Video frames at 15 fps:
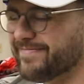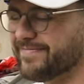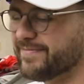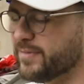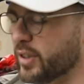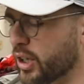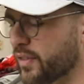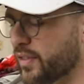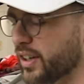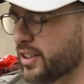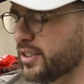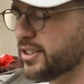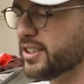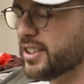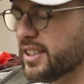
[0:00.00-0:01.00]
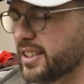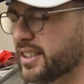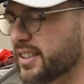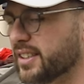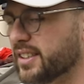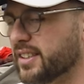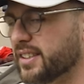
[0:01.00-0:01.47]
one of those
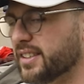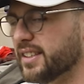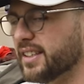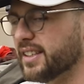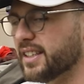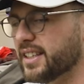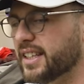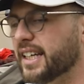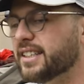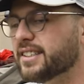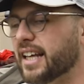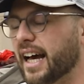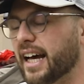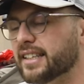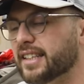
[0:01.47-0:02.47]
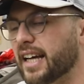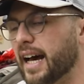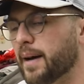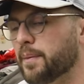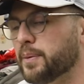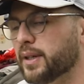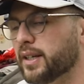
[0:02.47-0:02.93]
things that had to
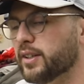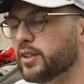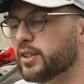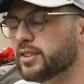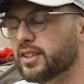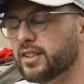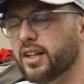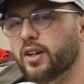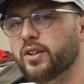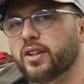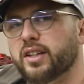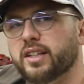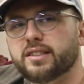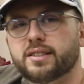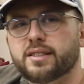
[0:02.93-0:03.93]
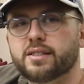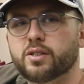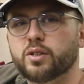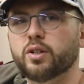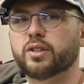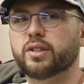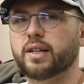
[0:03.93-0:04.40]
happen in order to know that this
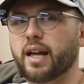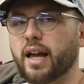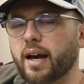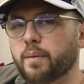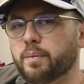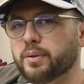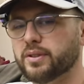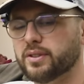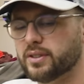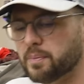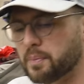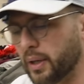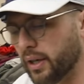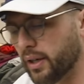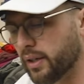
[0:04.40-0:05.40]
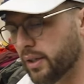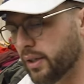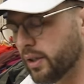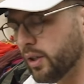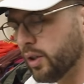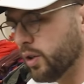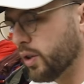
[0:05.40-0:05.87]
sort of thing happens. But
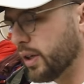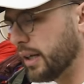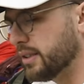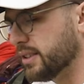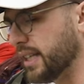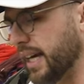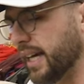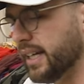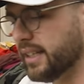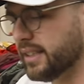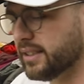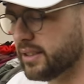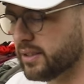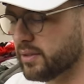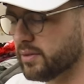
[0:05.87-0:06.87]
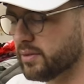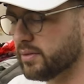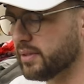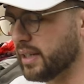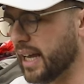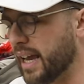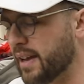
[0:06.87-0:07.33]
all I'd say is,
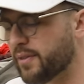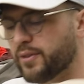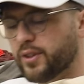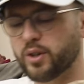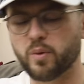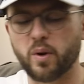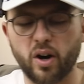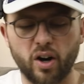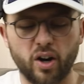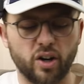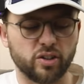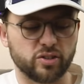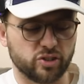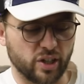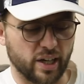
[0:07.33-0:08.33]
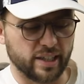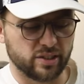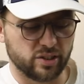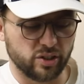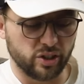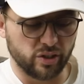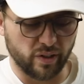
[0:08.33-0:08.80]
if you are trying
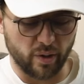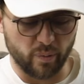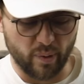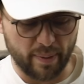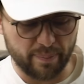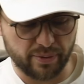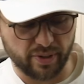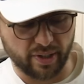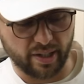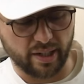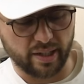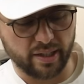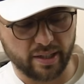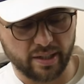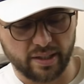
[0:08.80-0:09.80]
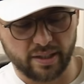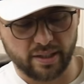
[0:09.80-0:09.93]
to do your own website,